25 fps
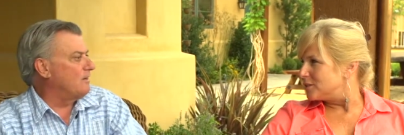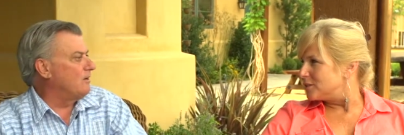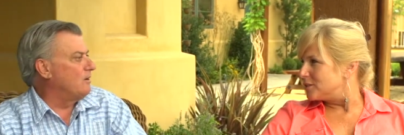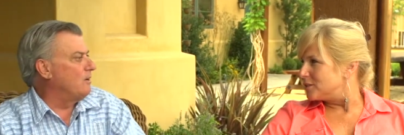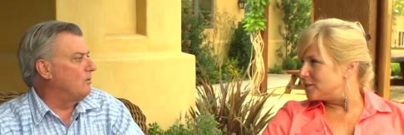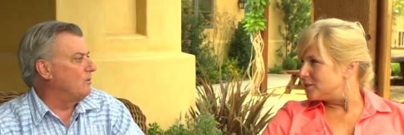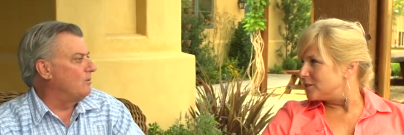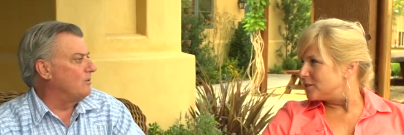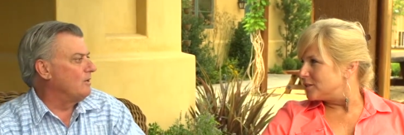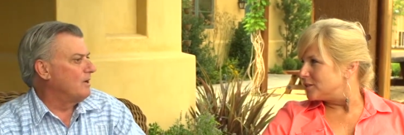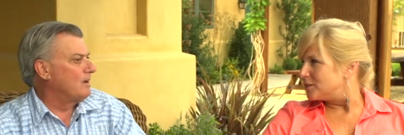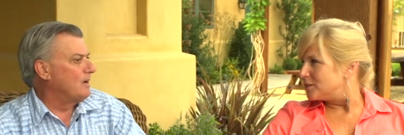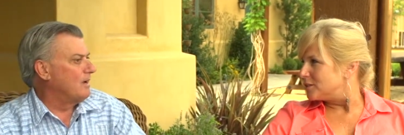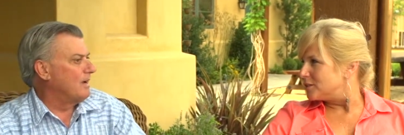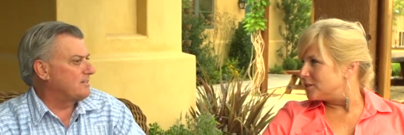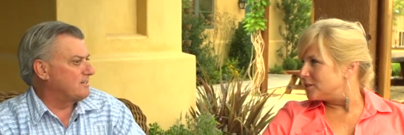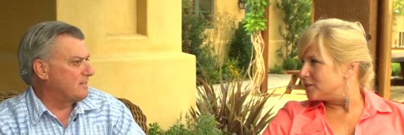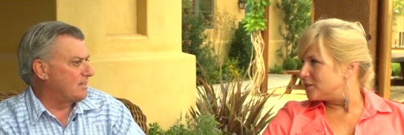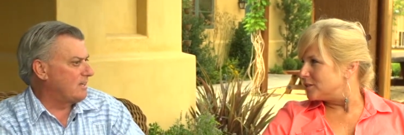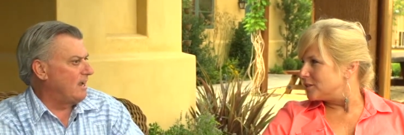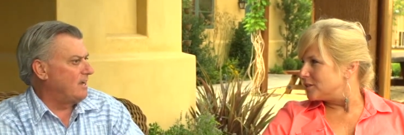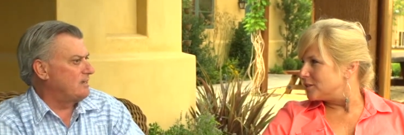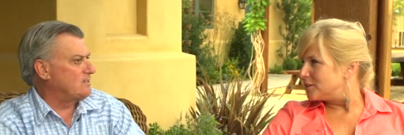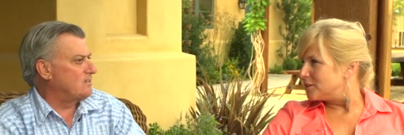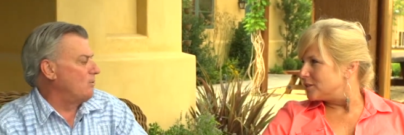Speaker 1: They go, that's
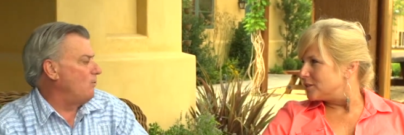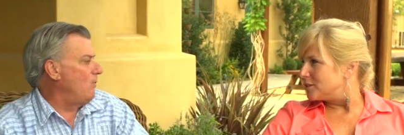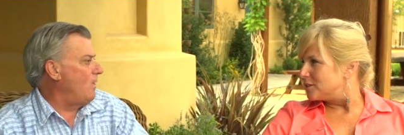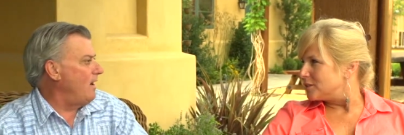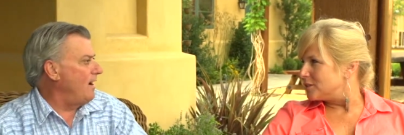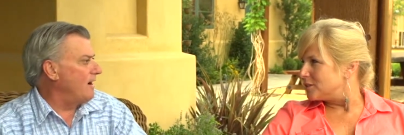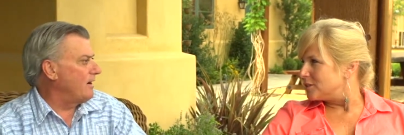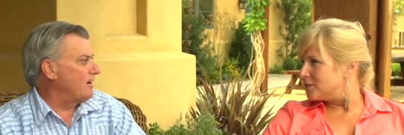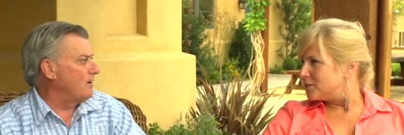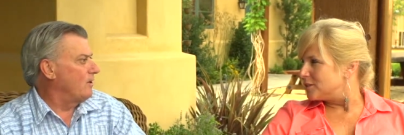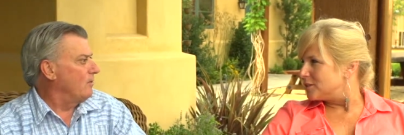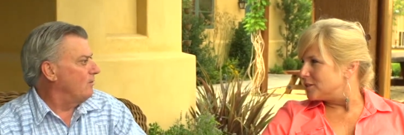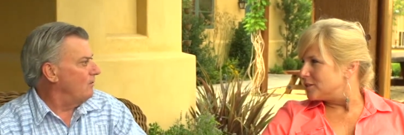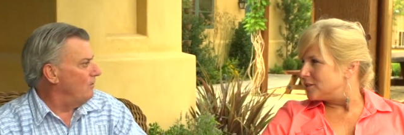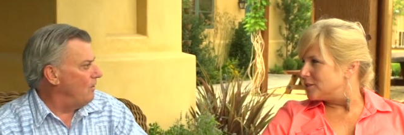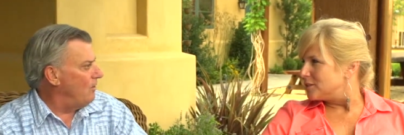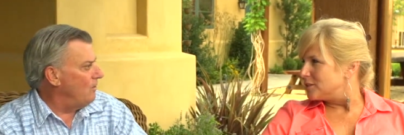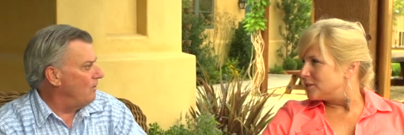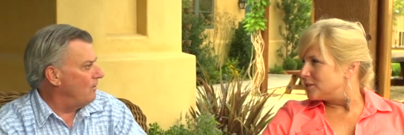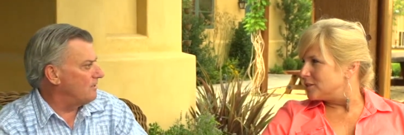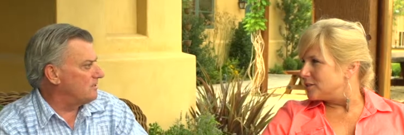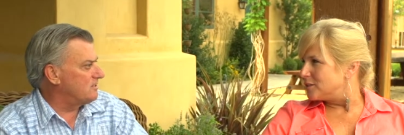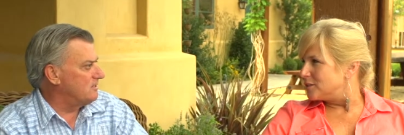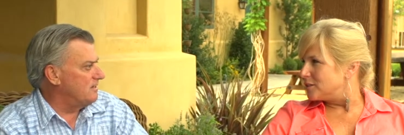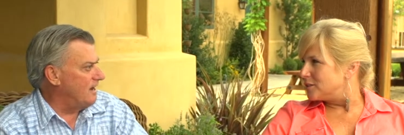a case of wine. I go,
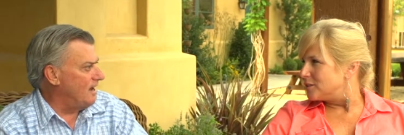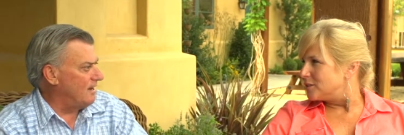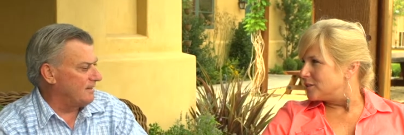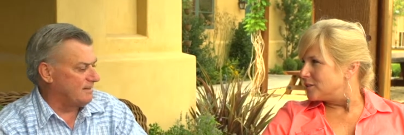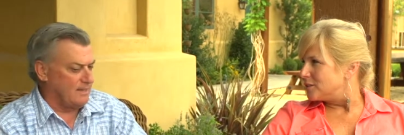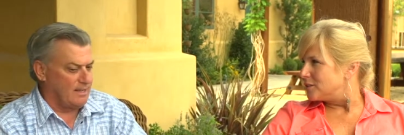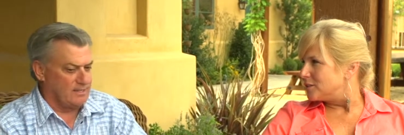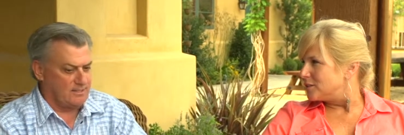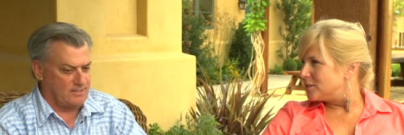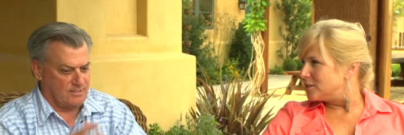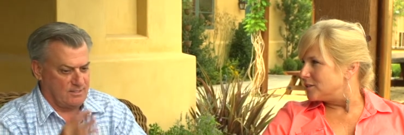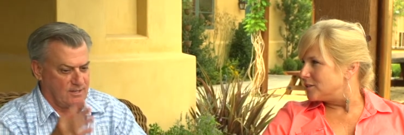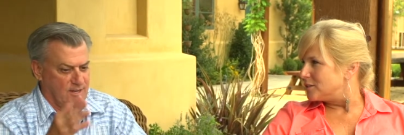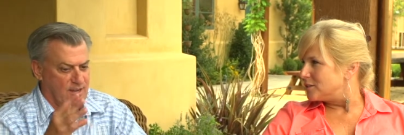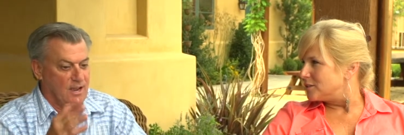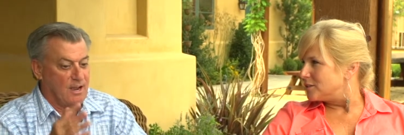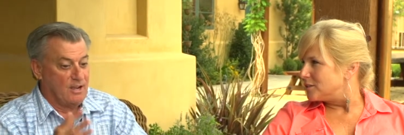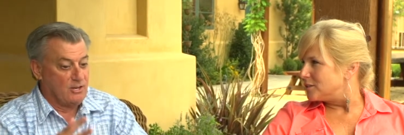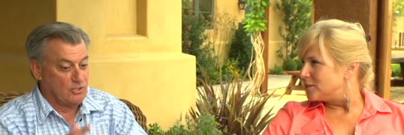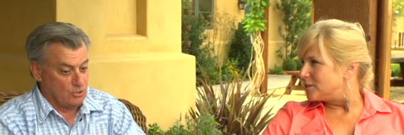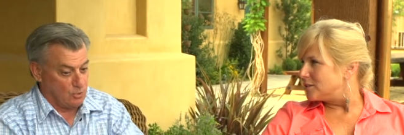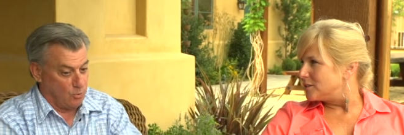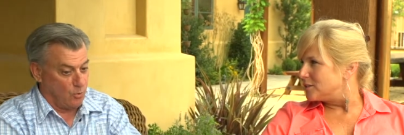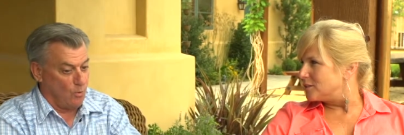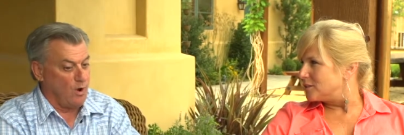no, it's not. That's
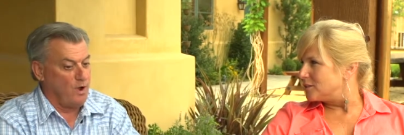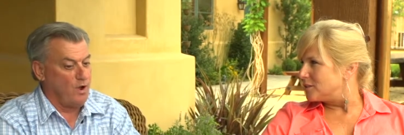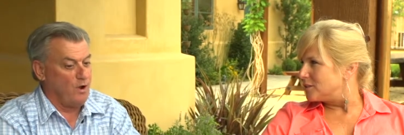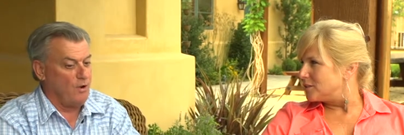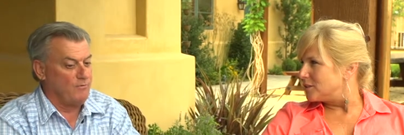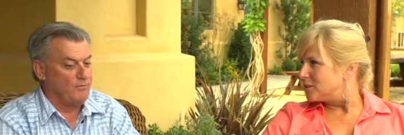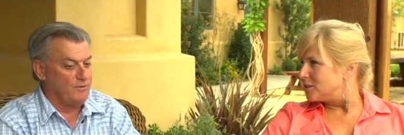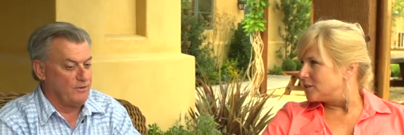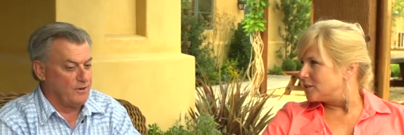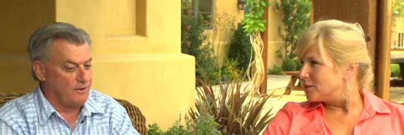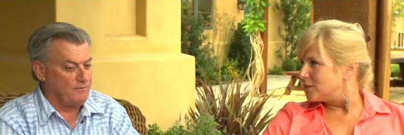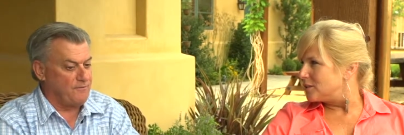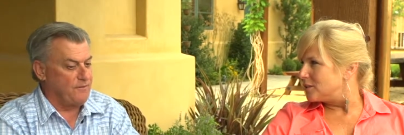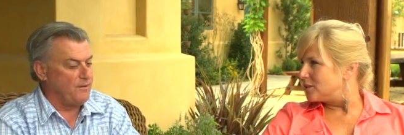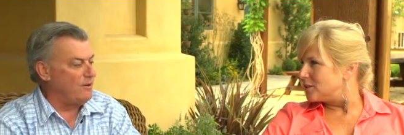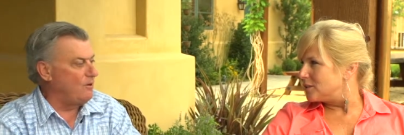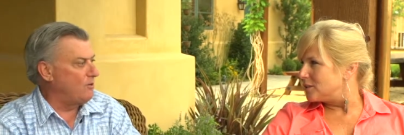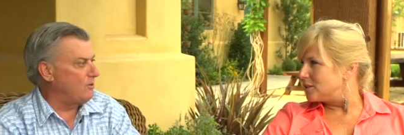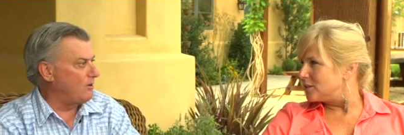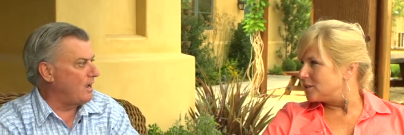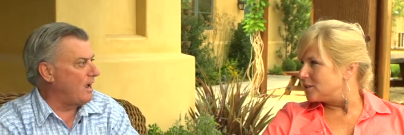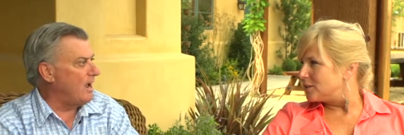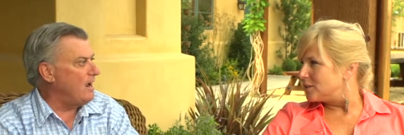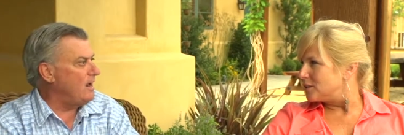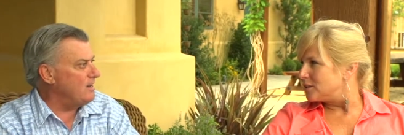12 different
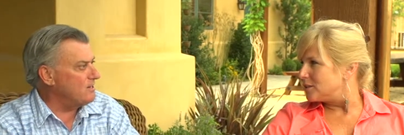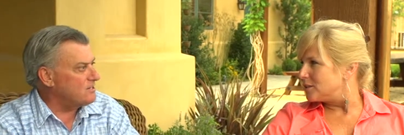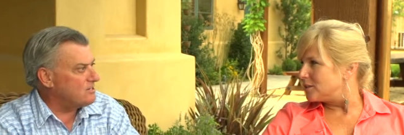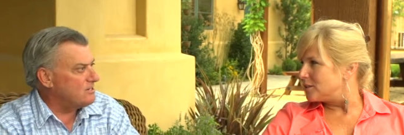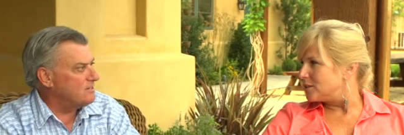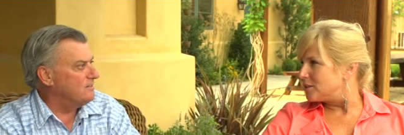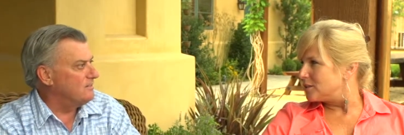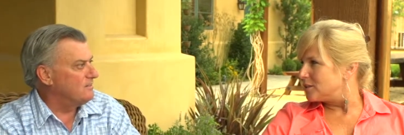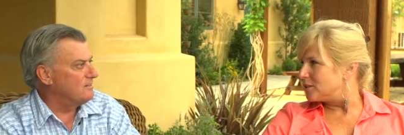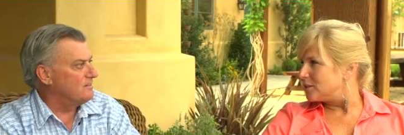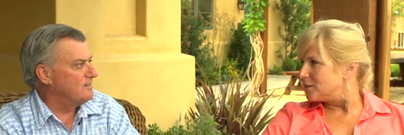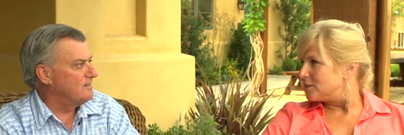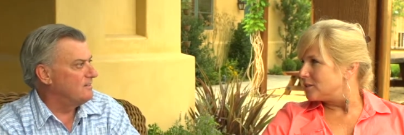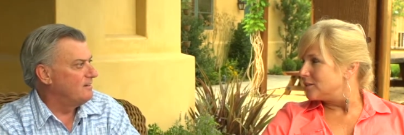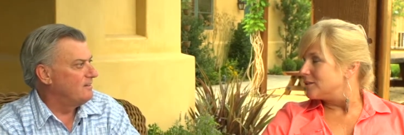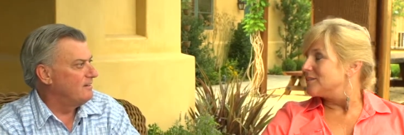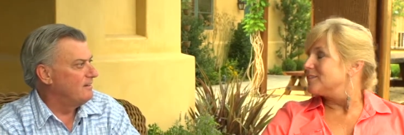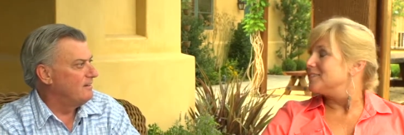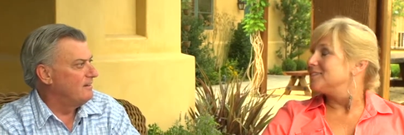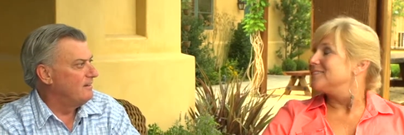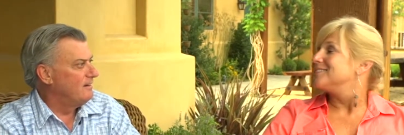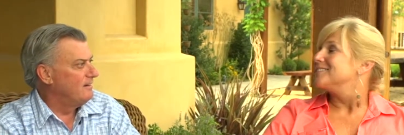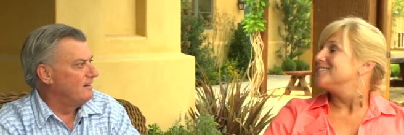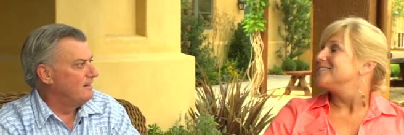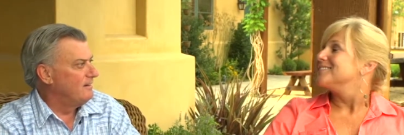occasions.
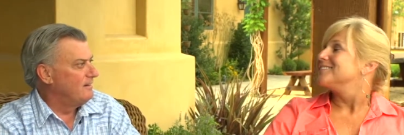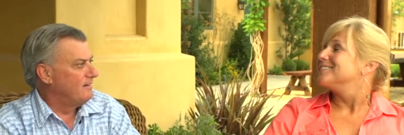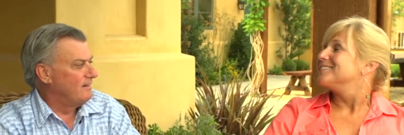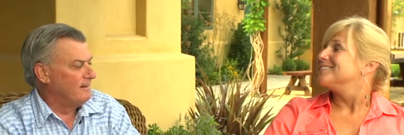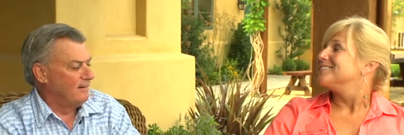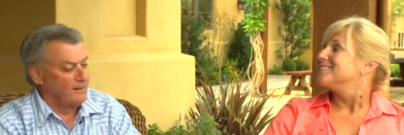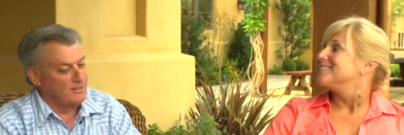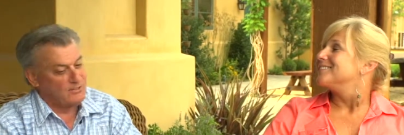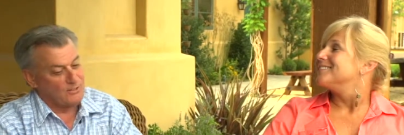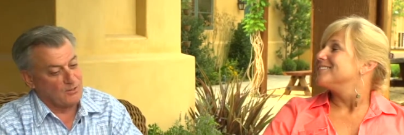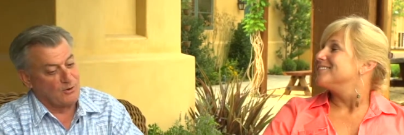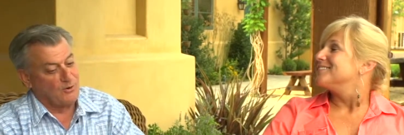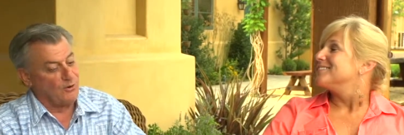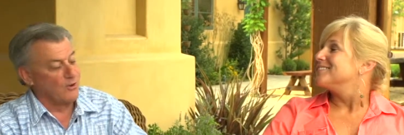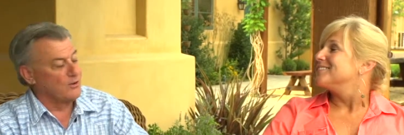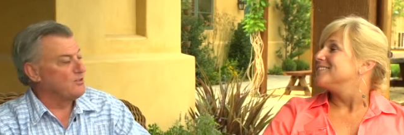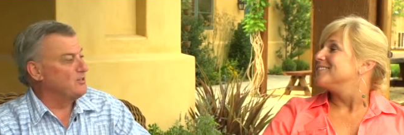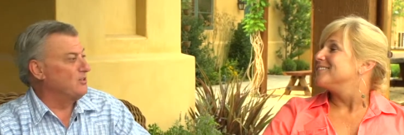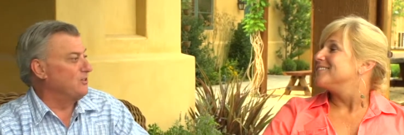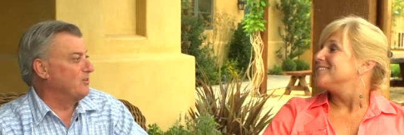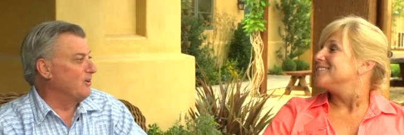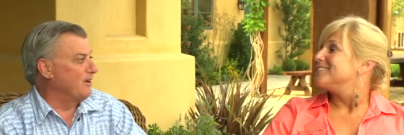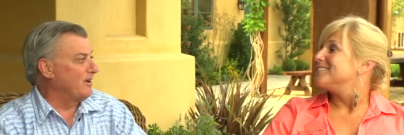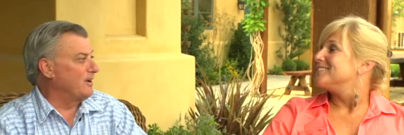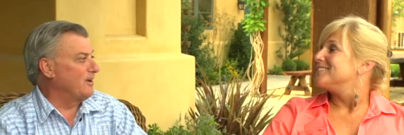Unless, of course,
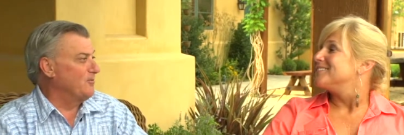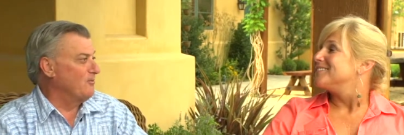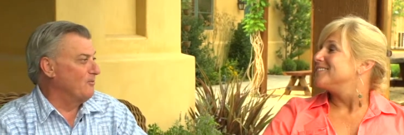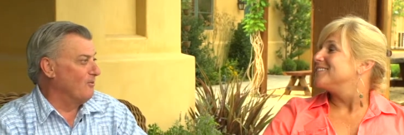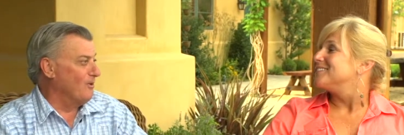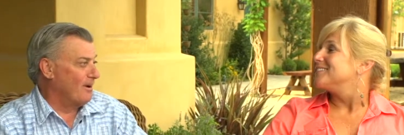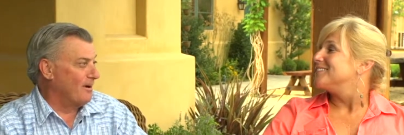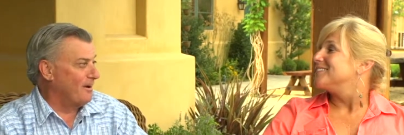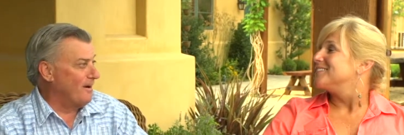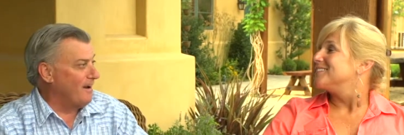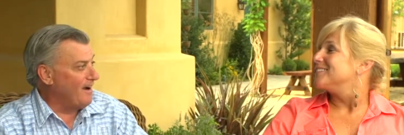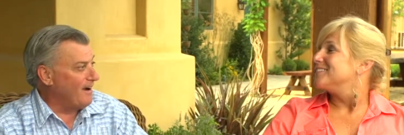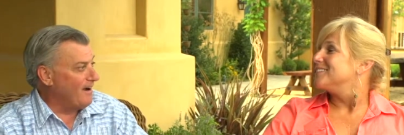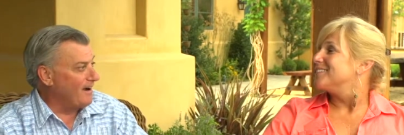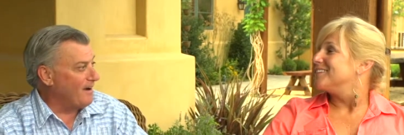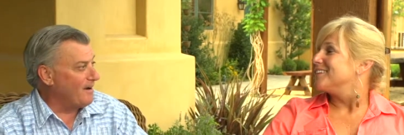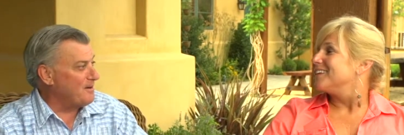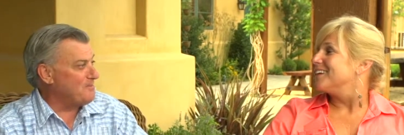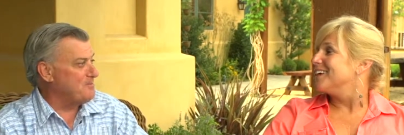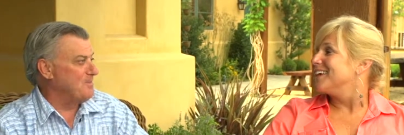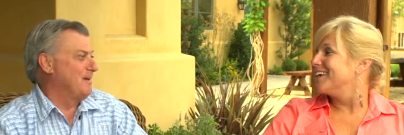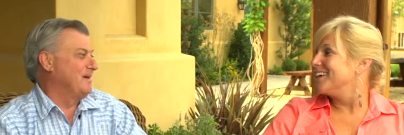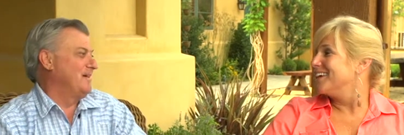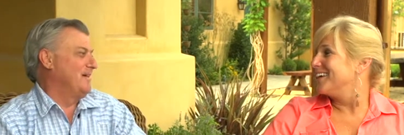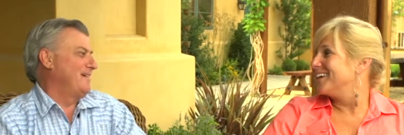you drink it in one
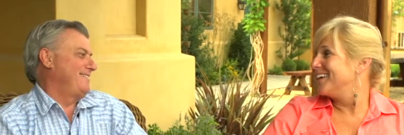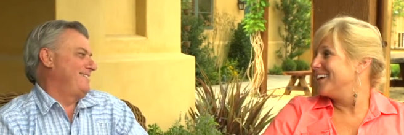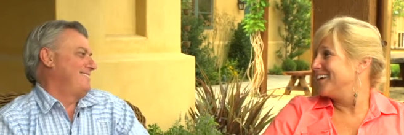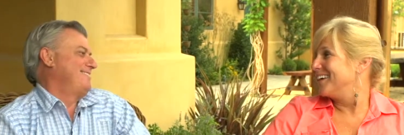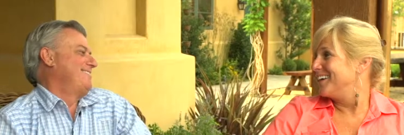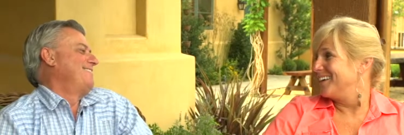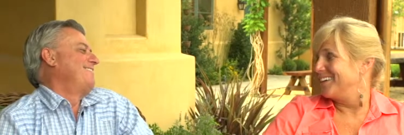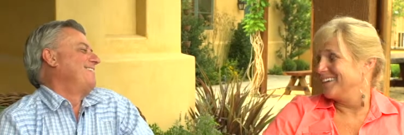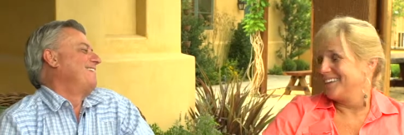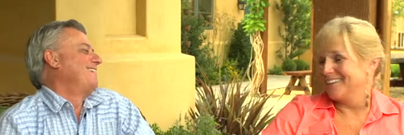night. But,